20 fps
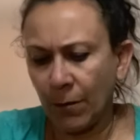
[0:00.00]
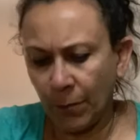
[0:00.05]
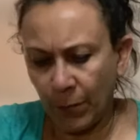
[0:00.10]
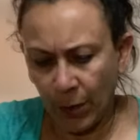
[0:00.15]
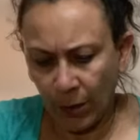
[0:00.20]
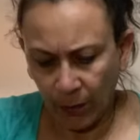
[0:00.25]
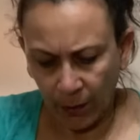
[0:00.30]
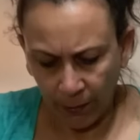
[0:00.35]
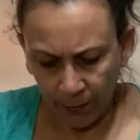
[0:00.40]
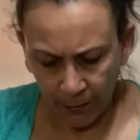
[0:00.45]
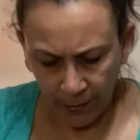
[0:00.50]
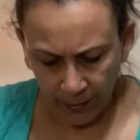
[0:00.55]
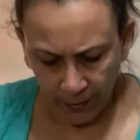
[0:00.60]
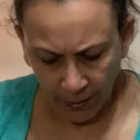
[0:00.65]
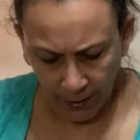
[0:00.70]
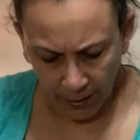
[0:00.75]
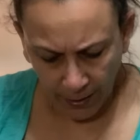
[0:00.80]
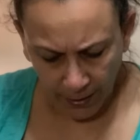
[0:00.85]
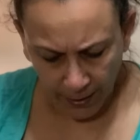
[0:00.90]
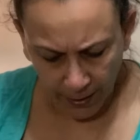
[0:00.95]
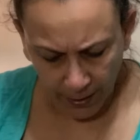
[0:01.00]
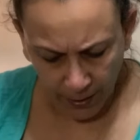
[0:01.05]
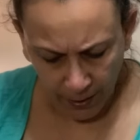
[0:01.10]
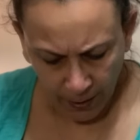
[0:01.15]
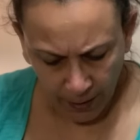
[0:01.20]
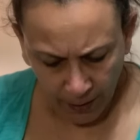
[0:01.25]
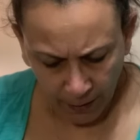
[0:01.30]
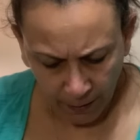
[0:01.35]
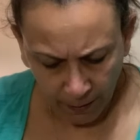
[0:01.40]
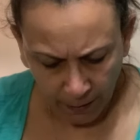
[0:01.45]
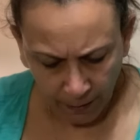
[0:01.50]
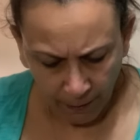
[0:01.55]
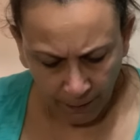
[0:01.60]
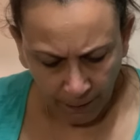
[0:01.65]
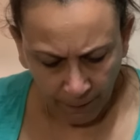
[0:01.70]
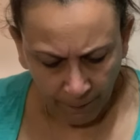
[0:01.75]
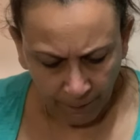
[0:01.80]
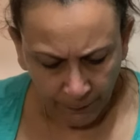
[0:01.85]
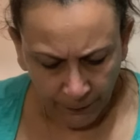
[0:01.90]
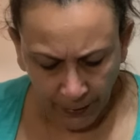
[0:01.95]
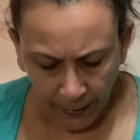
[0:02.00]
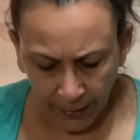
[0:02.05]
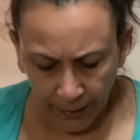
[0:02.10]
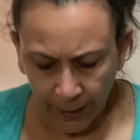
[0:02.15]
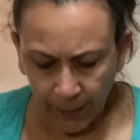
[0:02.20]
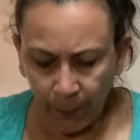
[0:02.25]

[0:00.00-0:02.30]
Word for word: polo design. It is